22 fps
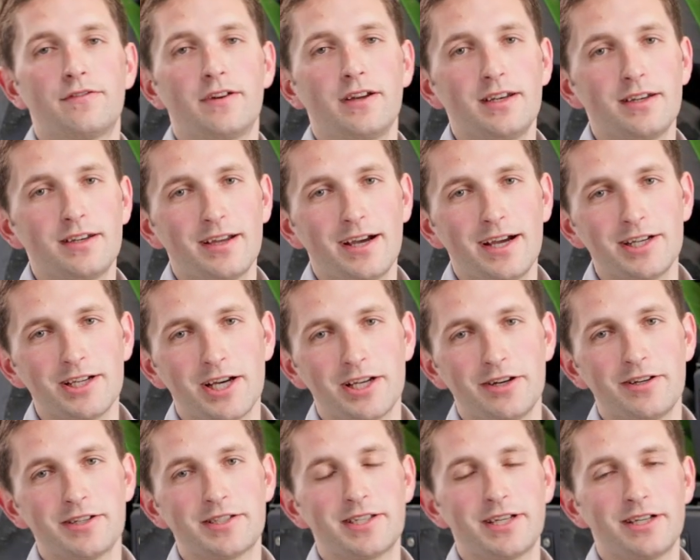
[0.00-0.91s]
Fendt
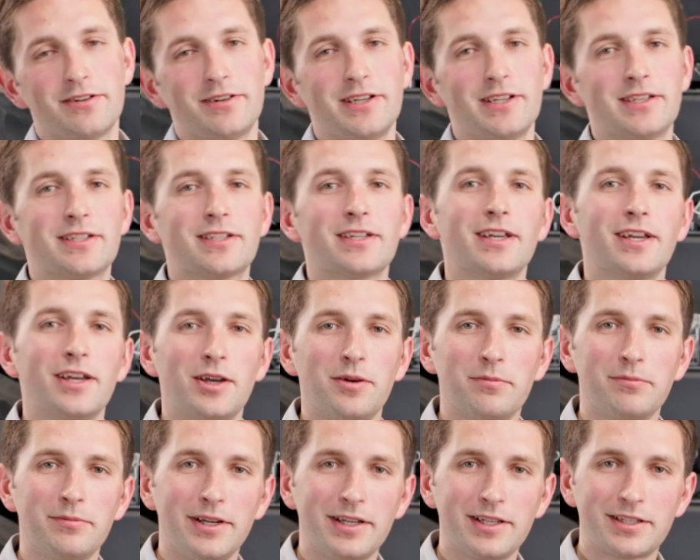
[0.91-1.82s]
900 series
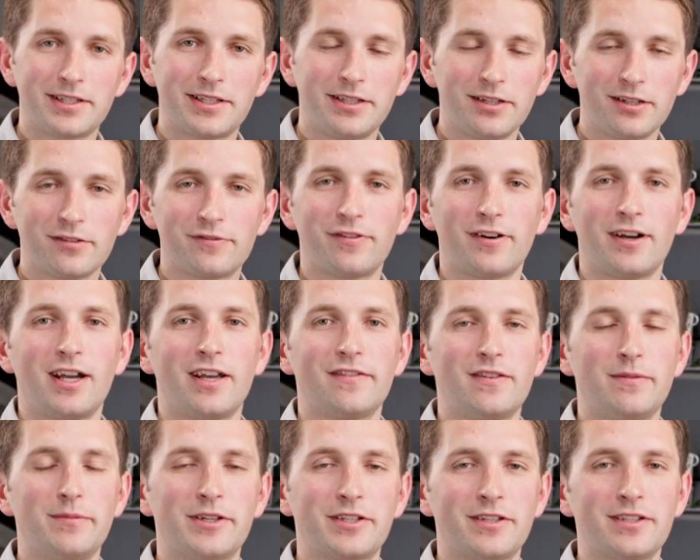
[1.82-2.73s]
meets Tier
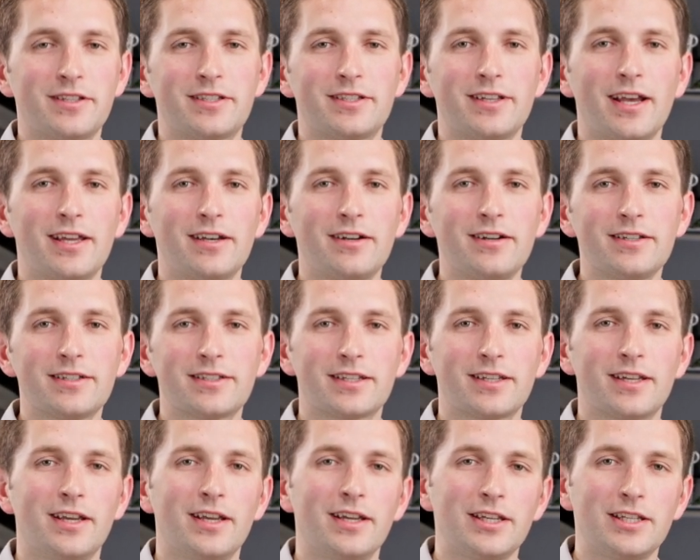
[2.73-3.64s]
5 emission
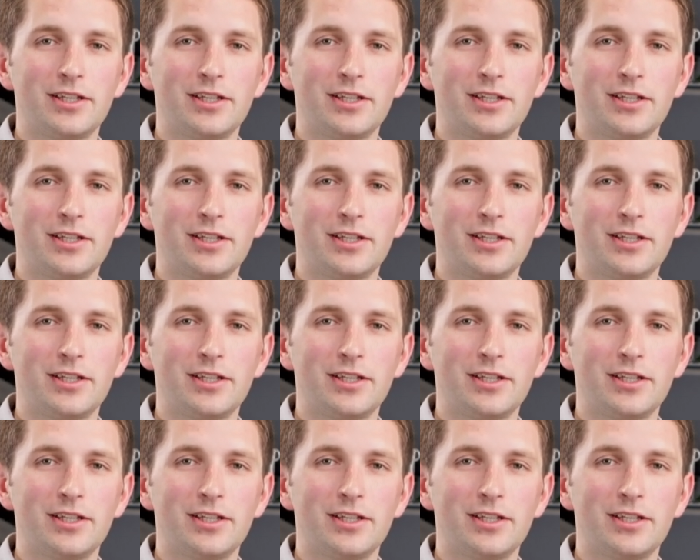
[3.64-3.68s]
standards